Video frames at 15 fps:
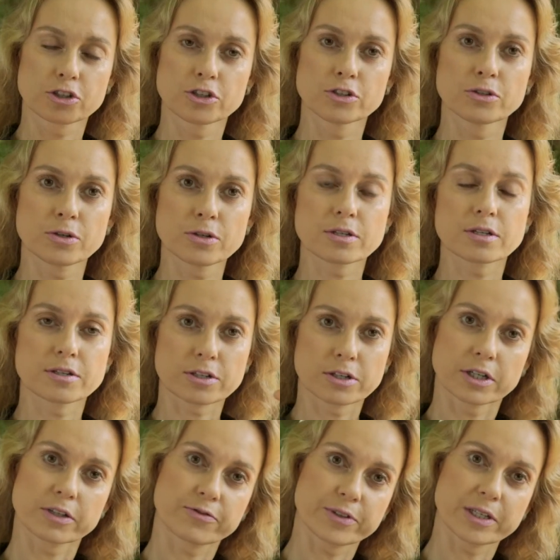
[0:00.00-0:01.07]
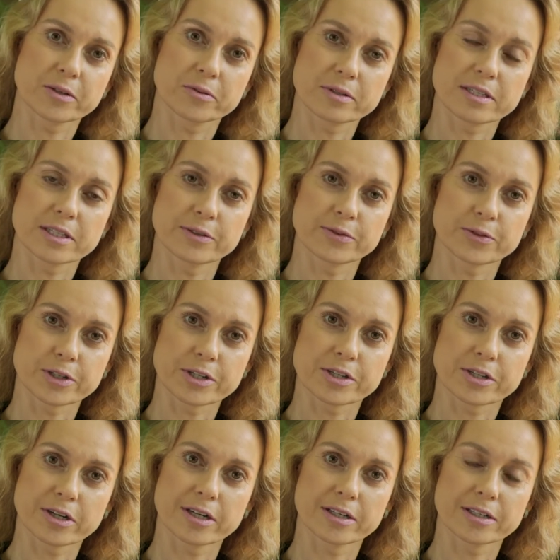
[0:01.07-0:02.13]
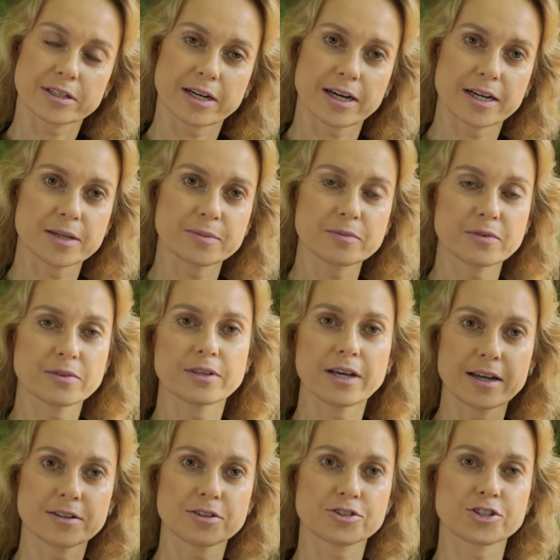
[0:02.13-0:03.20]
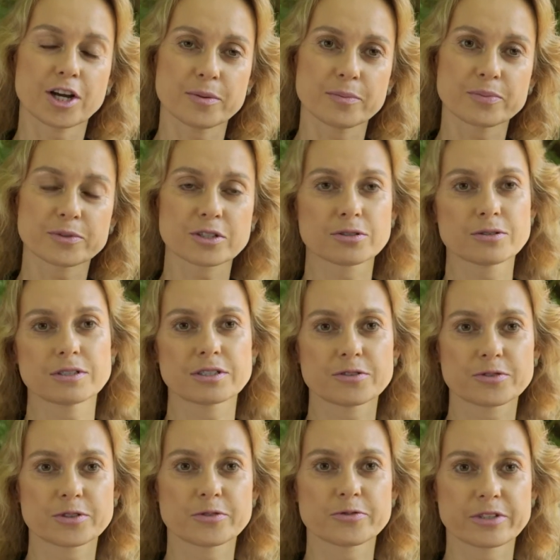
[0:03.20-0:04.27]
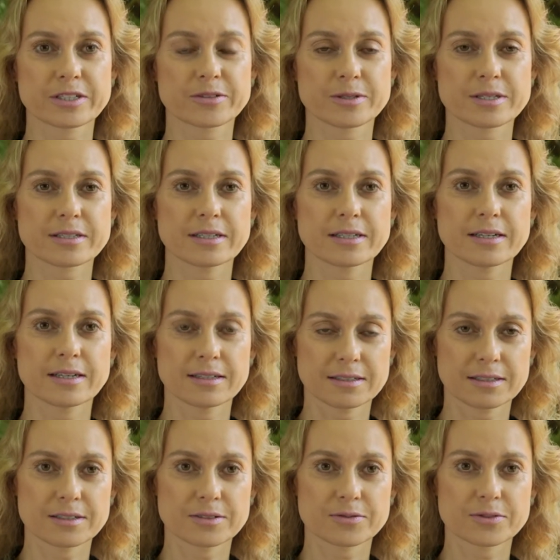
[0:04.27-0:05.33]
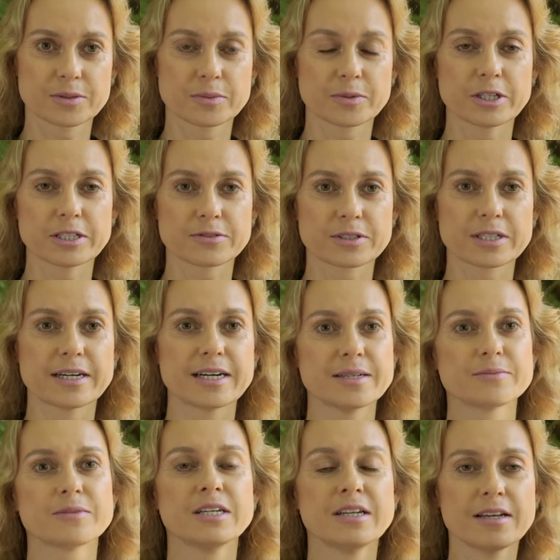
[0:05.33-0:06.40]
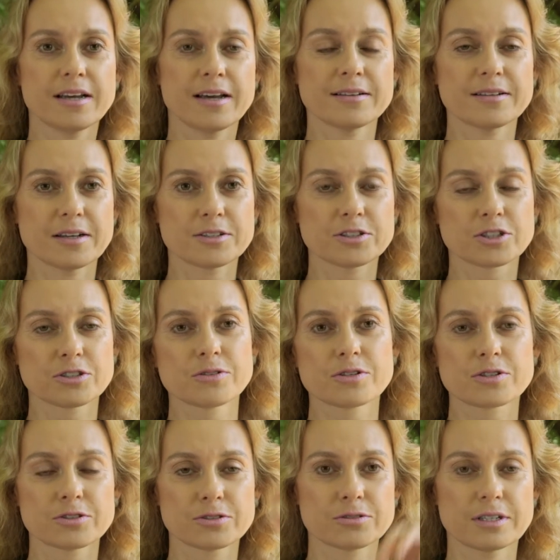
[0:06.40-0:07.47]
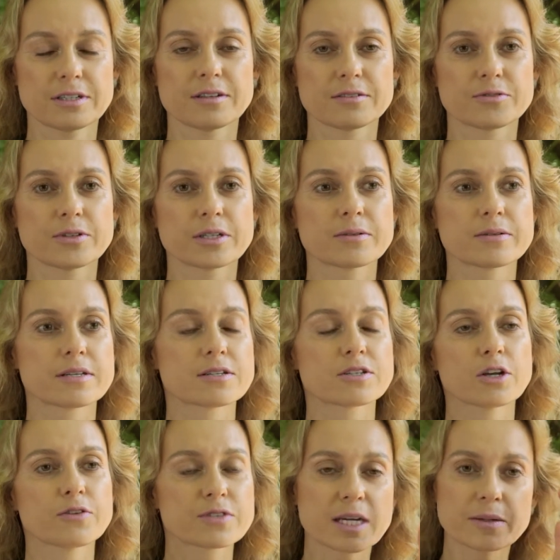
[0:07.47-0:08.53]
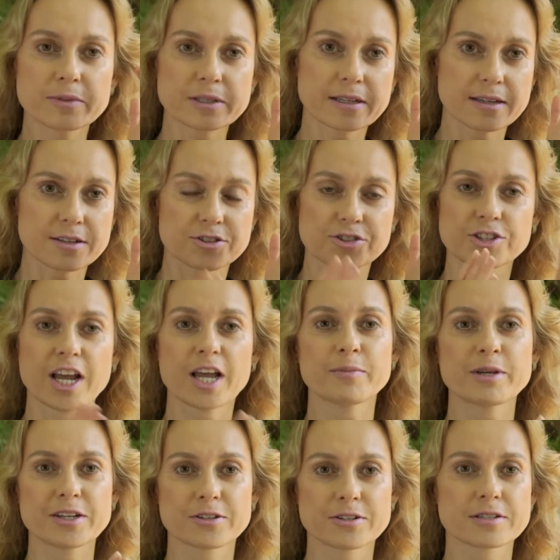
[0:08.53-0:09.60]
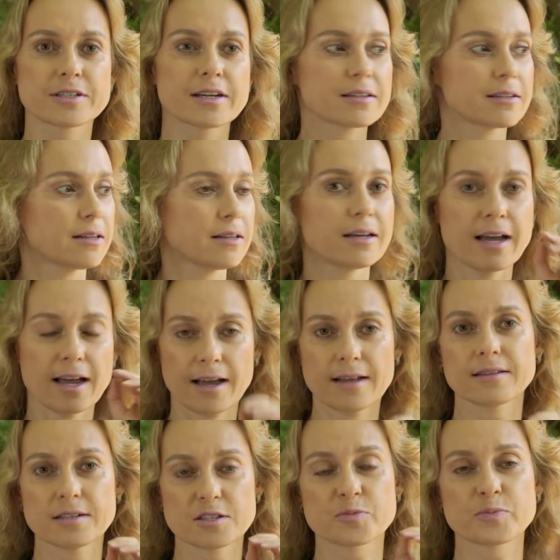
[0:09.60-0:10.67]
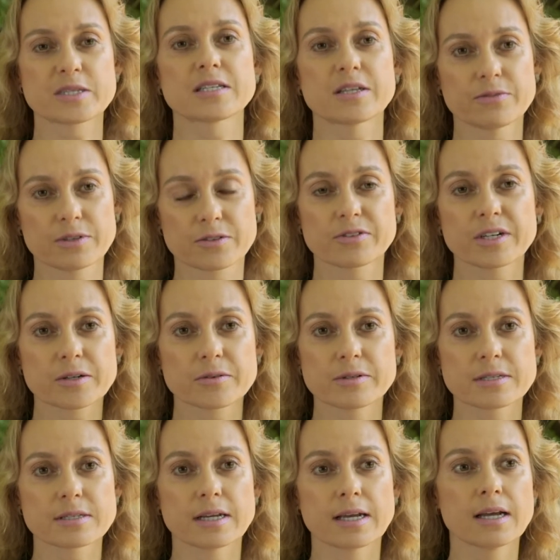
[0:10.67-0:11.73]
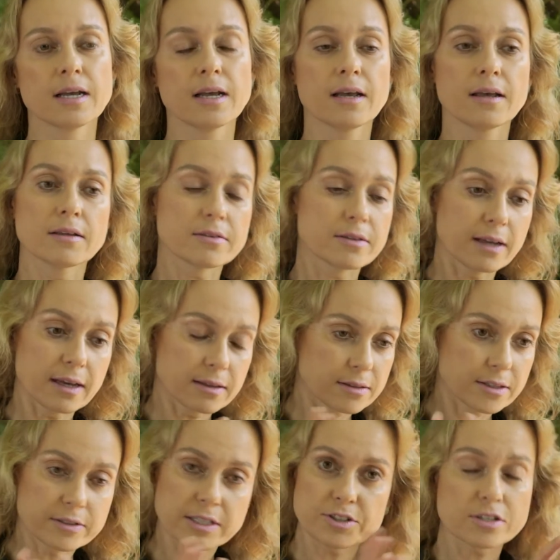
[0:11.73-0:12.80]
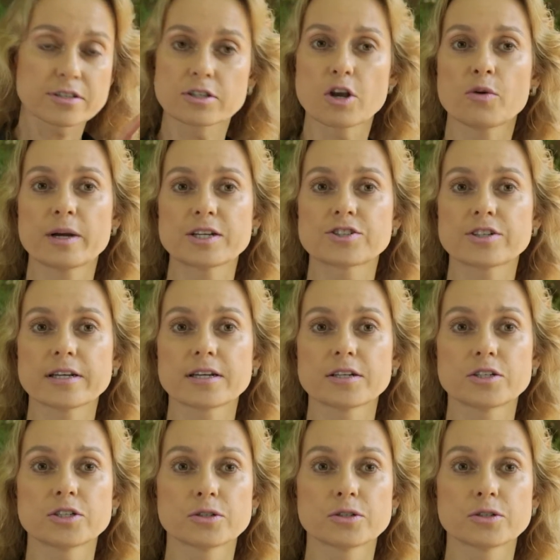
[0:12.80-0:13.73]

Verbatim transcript: choose a certain frequency for a certain time, then jump to a different frequency at a different point of time, and then choose to another frequency. So if somebody is jamming your signal at a specific frequency, that there is just so much they can